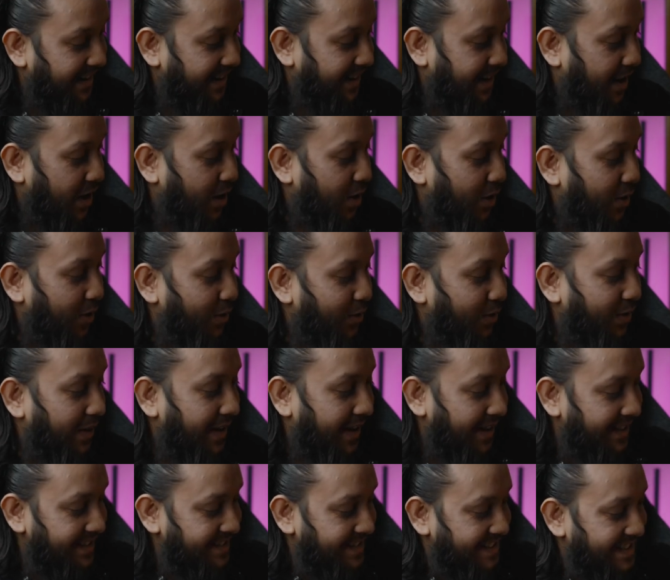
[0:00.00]
whole
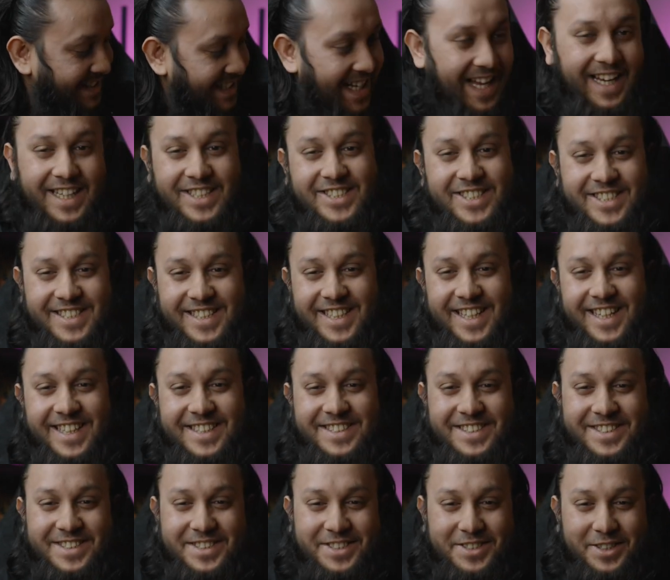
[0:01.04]
section is
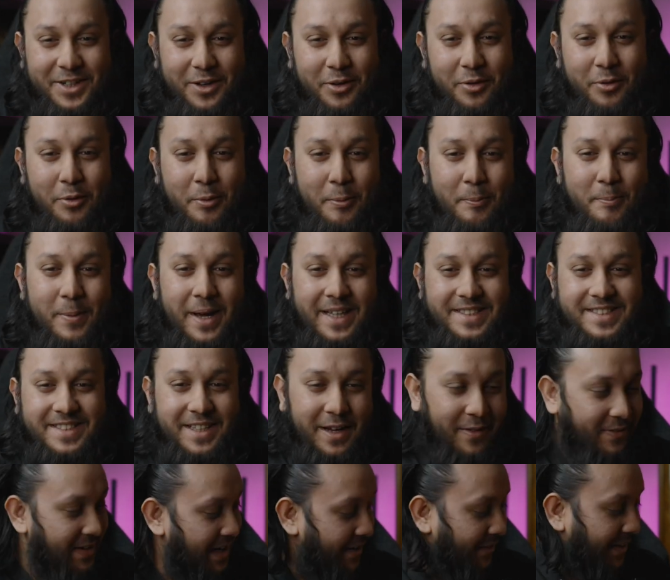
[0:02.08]
so messy.
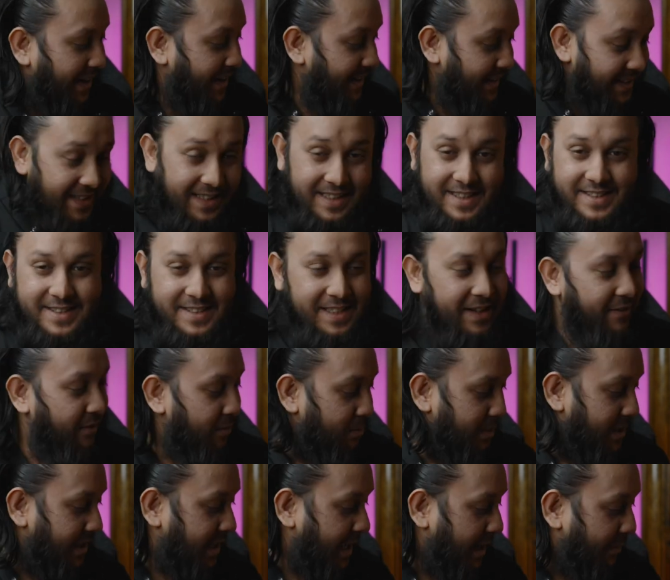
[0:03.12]
It's never
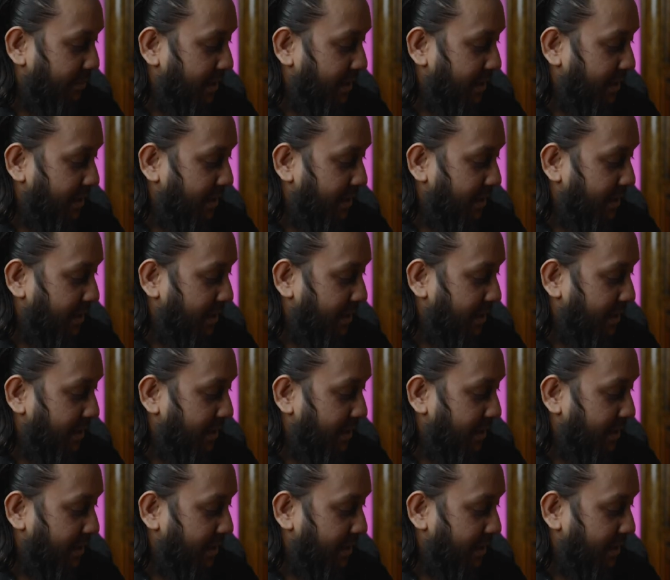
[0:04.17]
been that